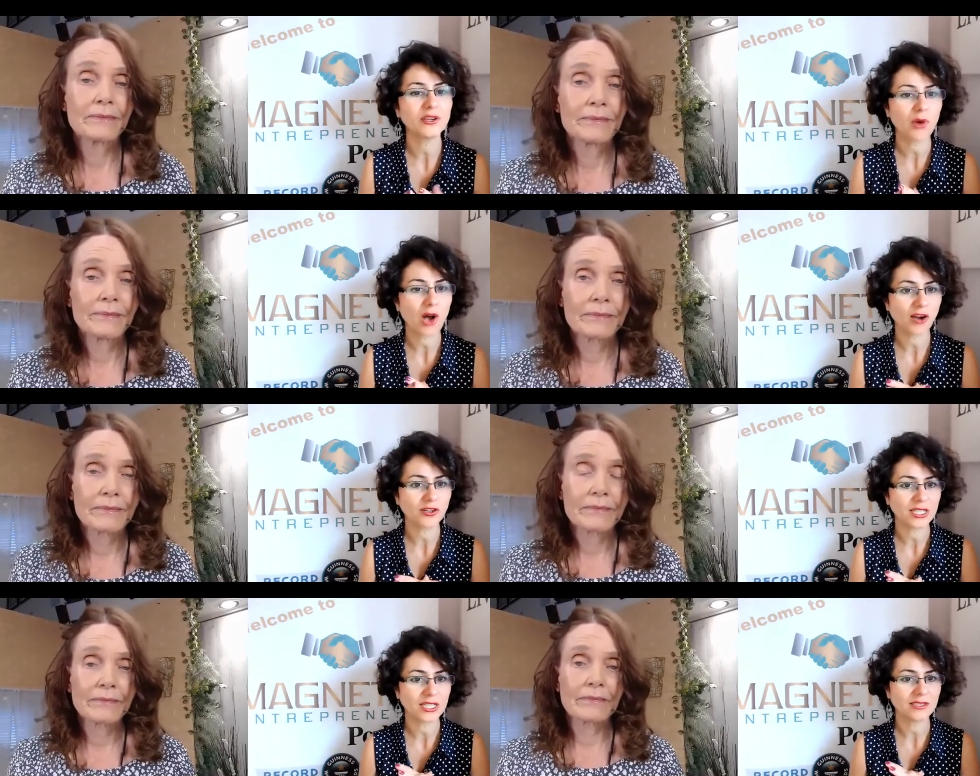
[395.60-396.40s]

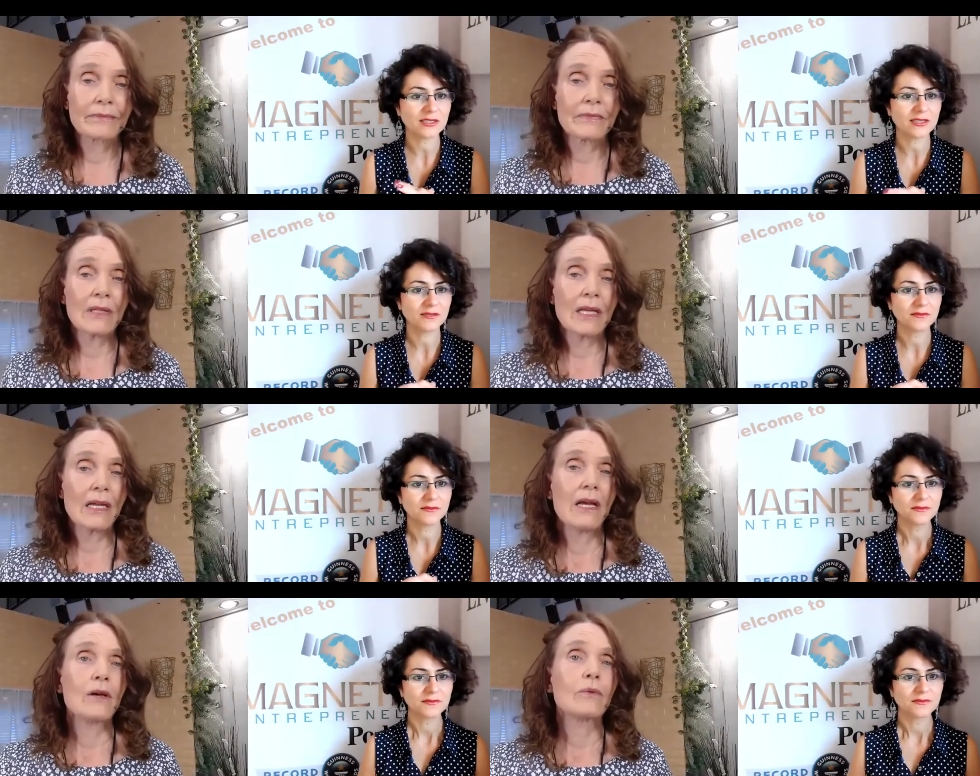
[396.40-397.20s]
Speaker 1: Hippocrates?
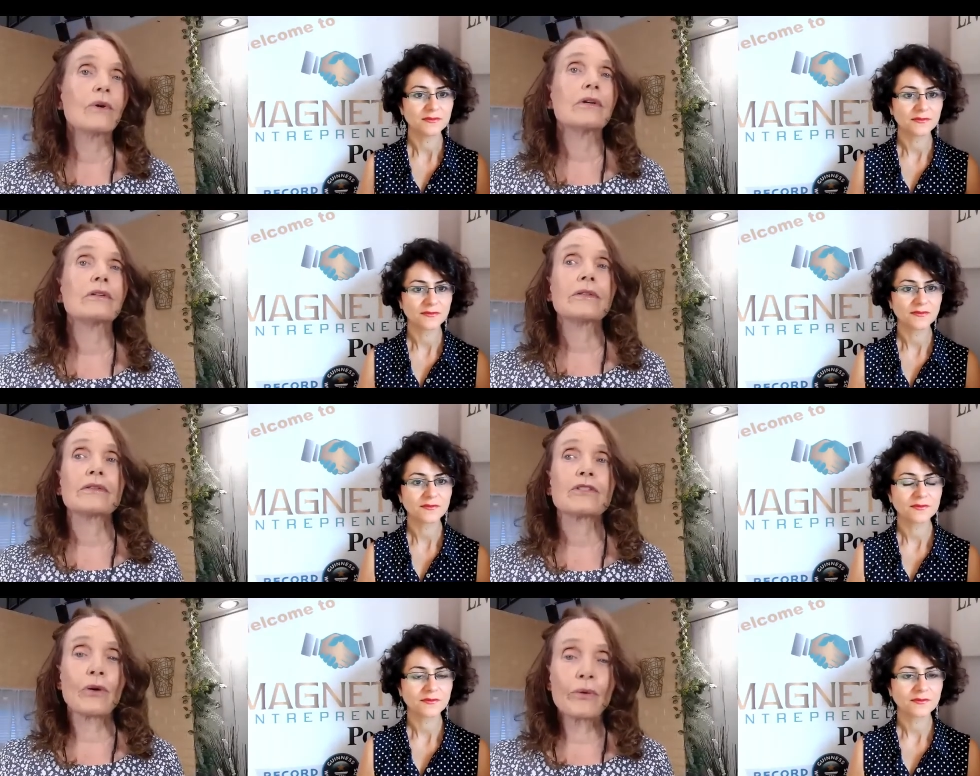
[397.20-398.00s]
Speaker 2: Well,
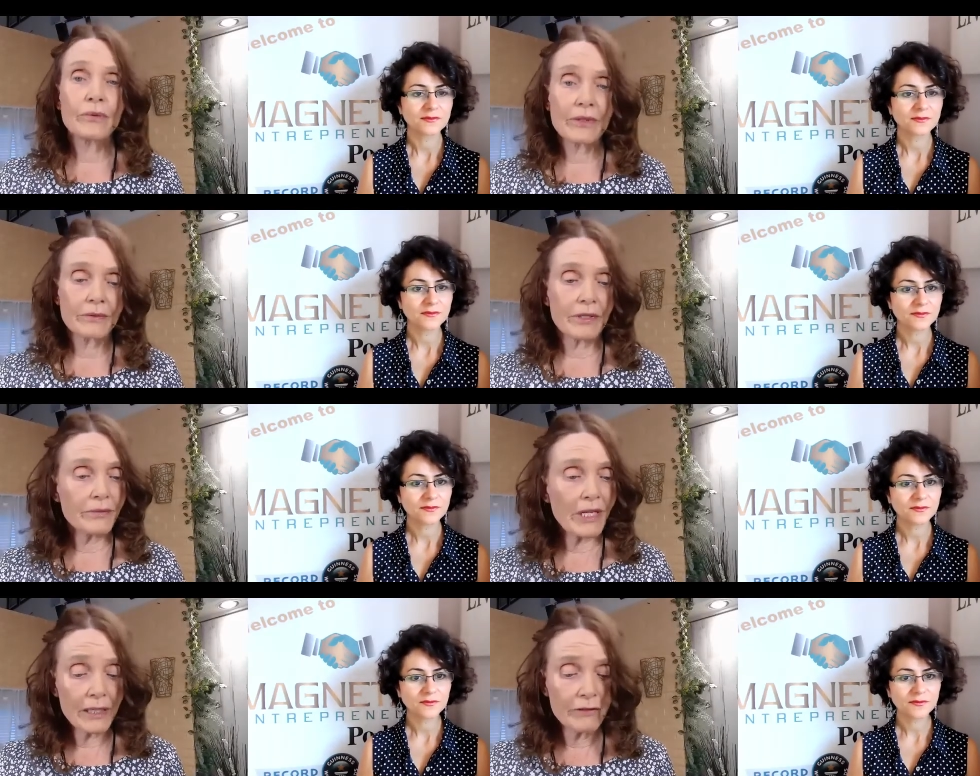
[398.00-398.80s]
so the
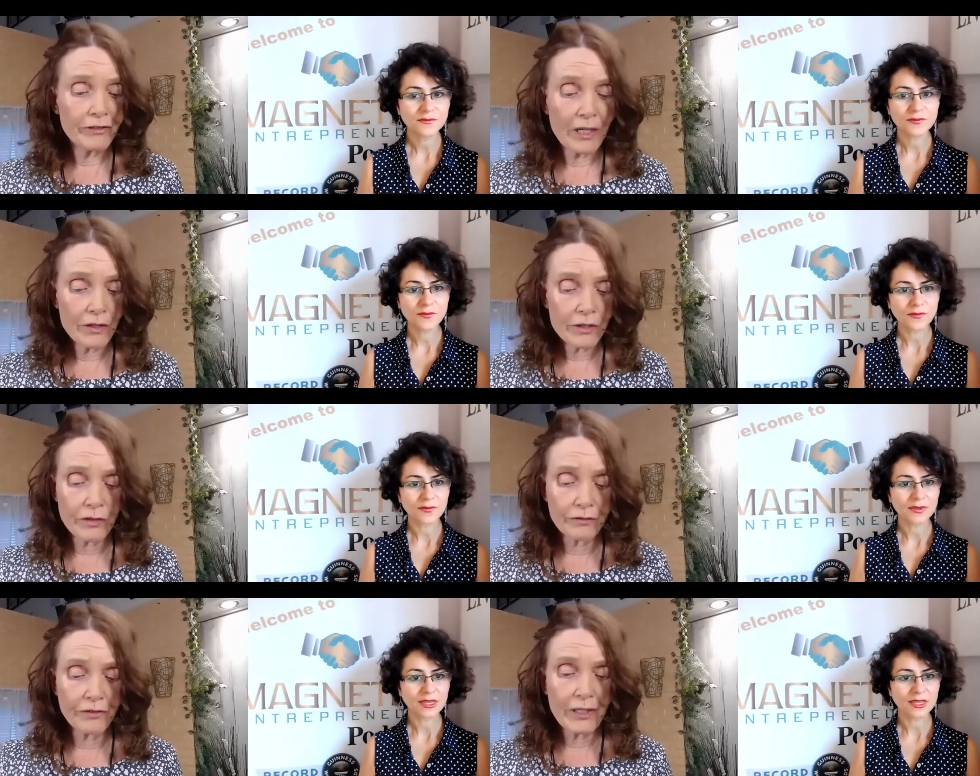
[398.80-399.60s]
real
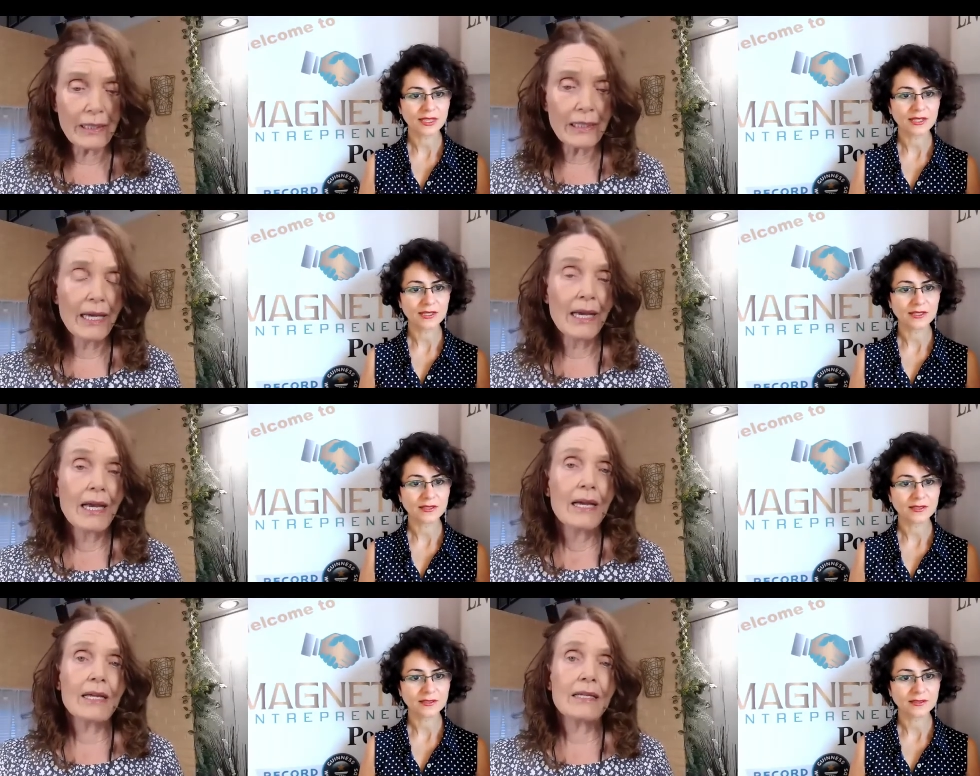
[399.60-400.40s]
philosophy
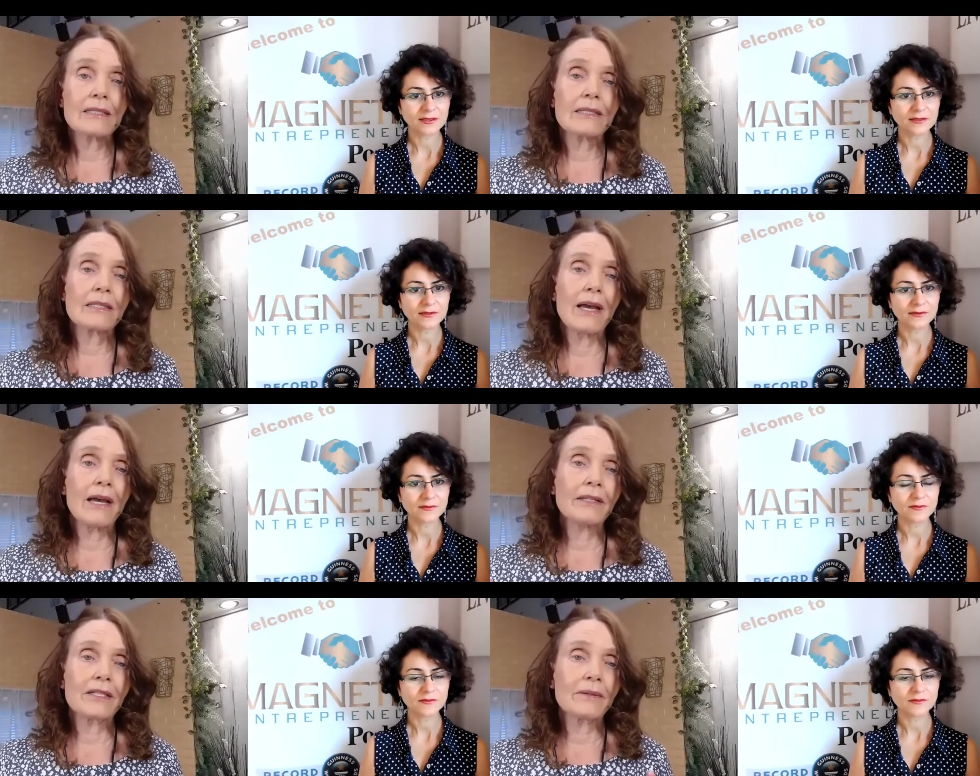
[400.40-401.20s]
is
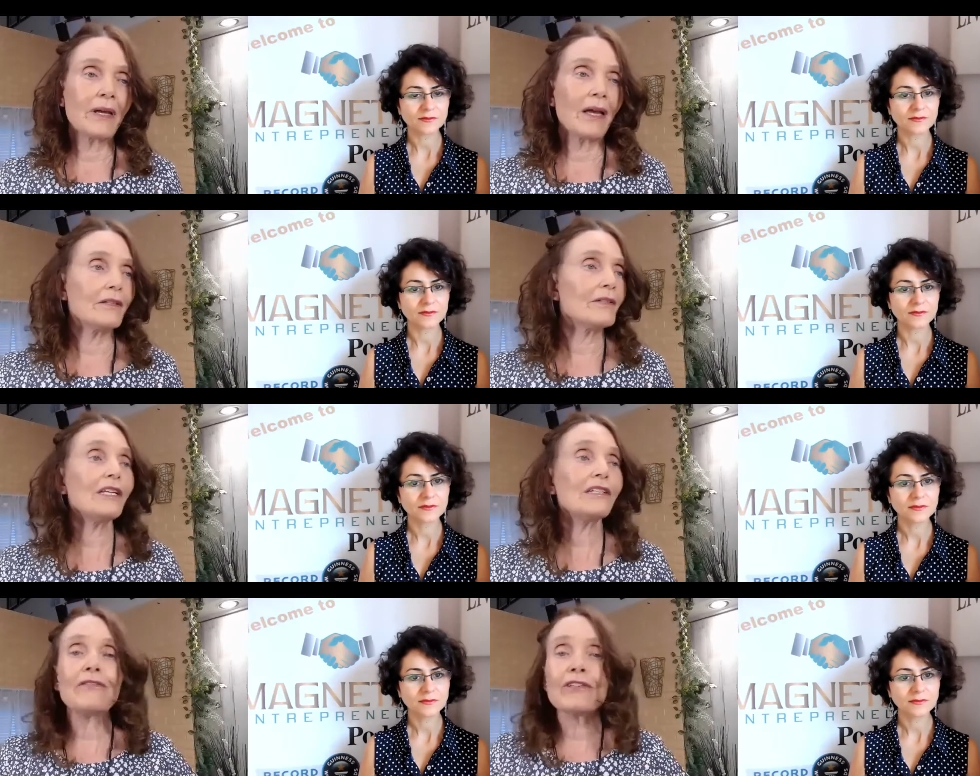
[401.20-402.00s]
that, and it
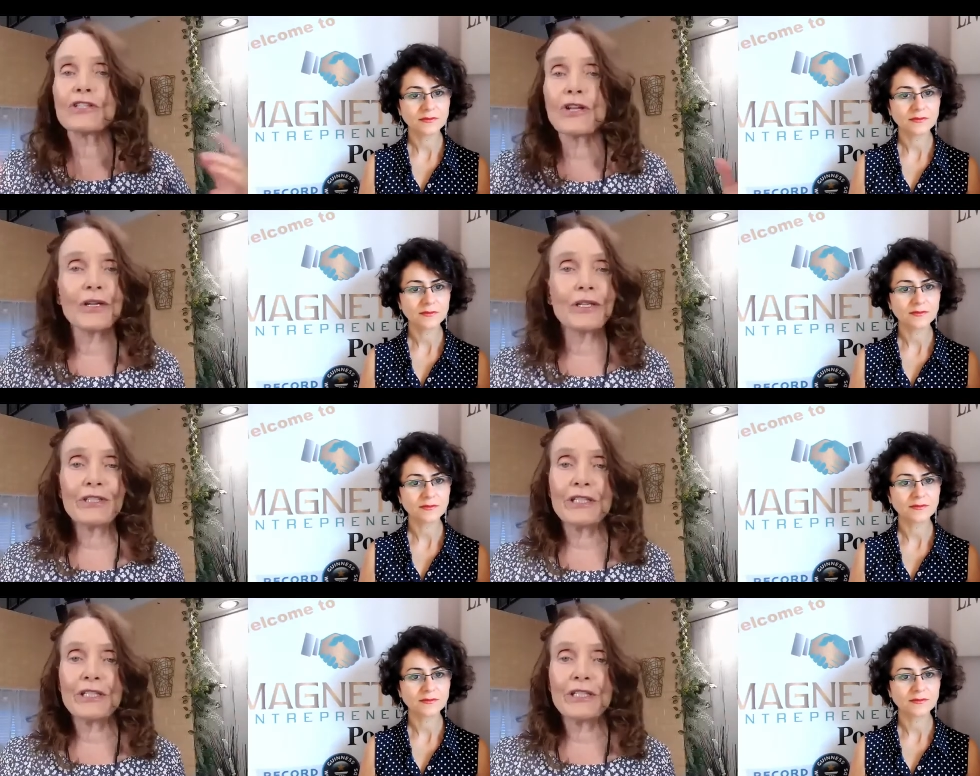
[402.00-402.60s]
even started with